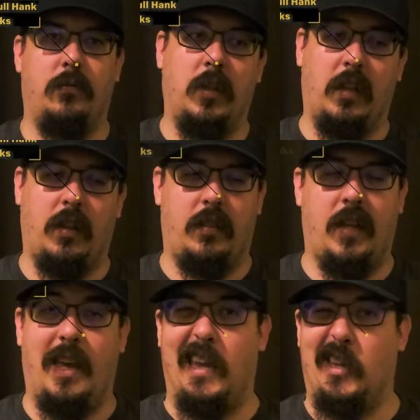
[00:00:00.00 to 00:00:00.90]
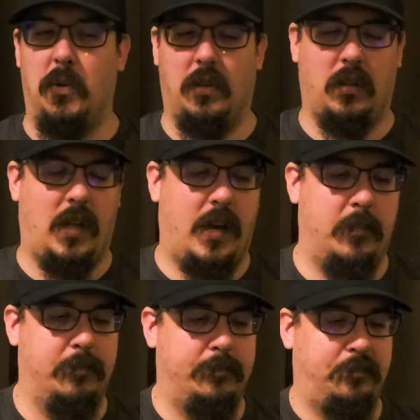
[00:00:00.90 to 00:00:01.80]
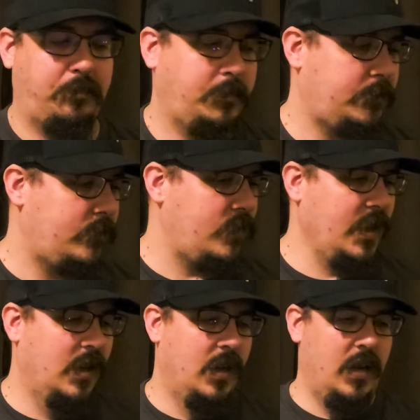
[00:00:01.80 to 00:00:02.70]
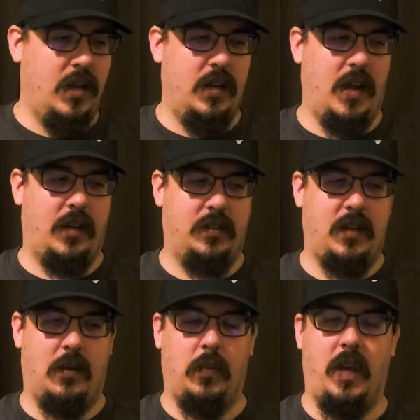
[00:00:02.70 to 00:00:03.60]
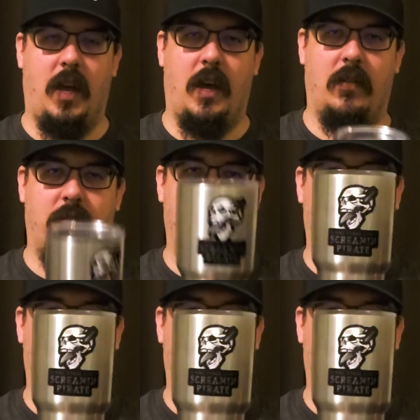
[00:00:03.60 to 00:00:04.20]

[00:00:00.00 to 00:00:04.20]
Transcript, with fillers: Really like that Hank. Used a lot. Next, we have